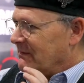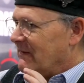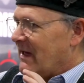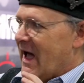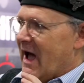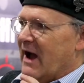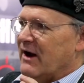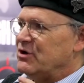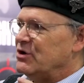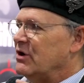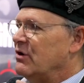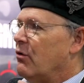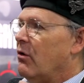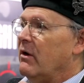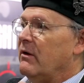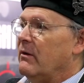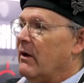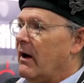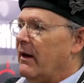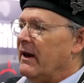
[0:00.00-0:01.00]
action
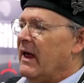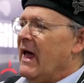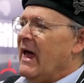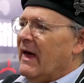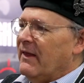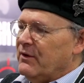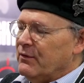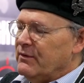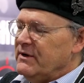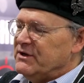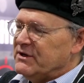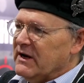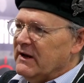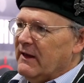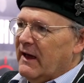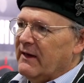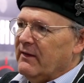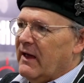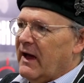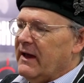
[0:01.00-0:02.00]
going on. And the reason
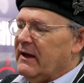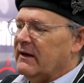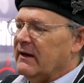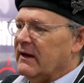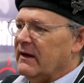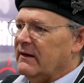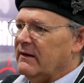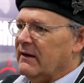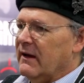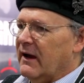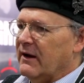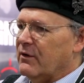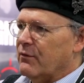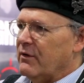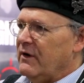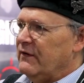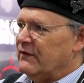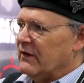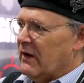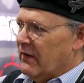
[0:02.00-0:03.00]
I like a
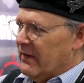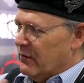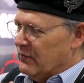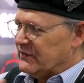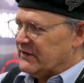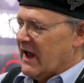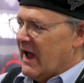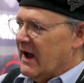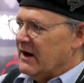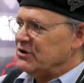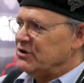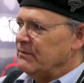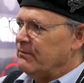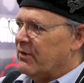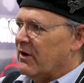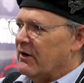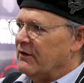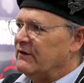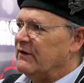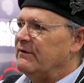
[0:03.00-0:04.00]
grease on those action
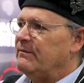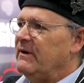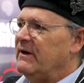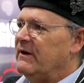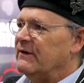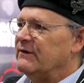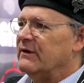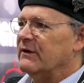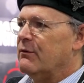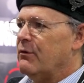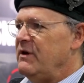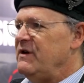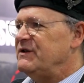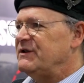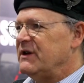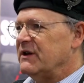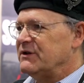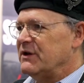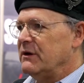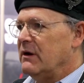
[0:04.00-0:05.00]
parts is because the grease
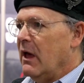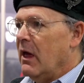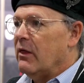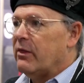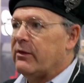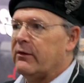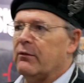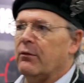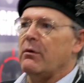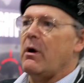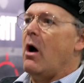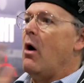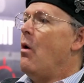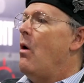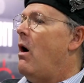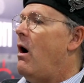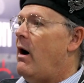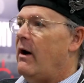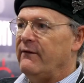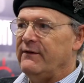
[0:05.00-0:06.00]
doesn't throw
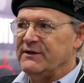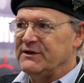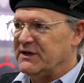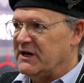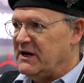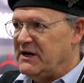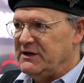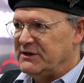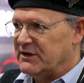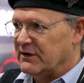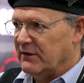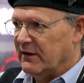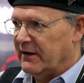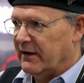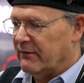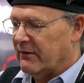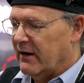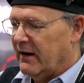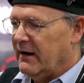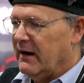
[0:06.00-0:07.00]
off as easily,
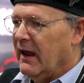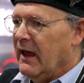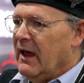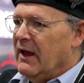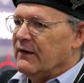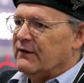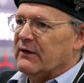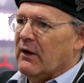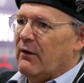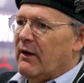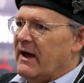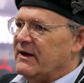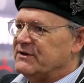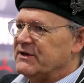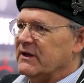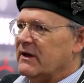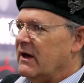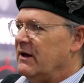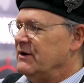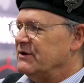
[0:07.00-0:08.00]
right? So as
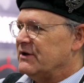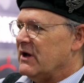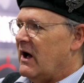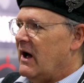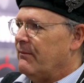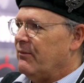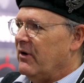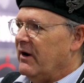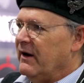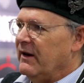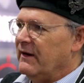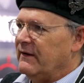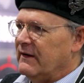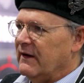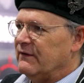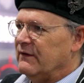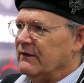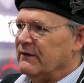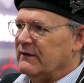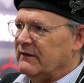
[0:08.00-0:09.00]
the gun is operating, it
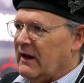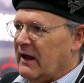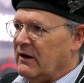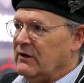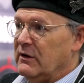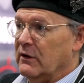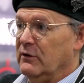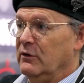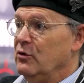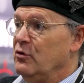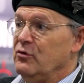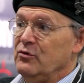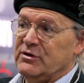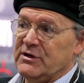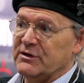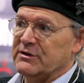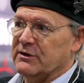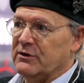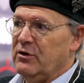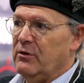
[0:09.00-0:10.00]
doesn't tend to lose
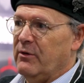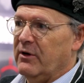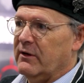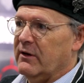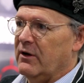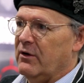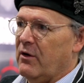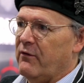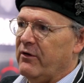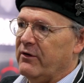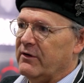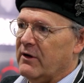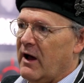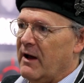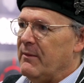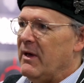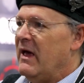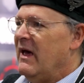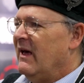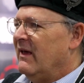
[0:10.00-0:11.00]
its lubricant over
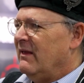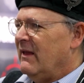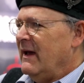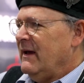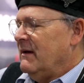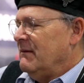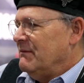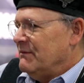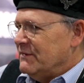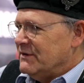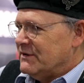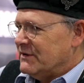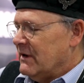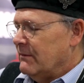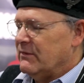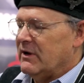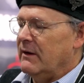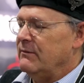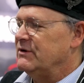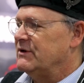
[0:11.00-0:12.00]
time, like it
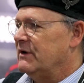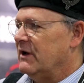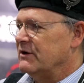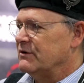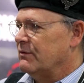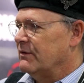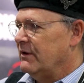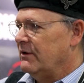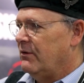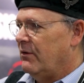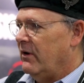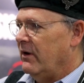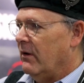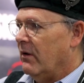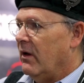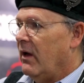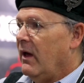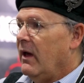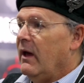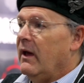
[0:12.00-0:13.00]
sometimes does with an oil.
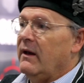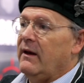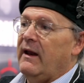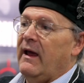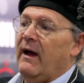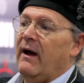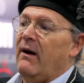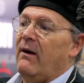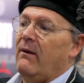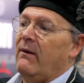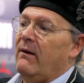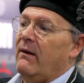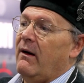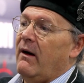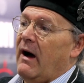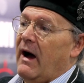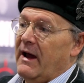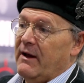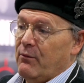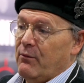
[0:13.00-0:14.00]
Now, I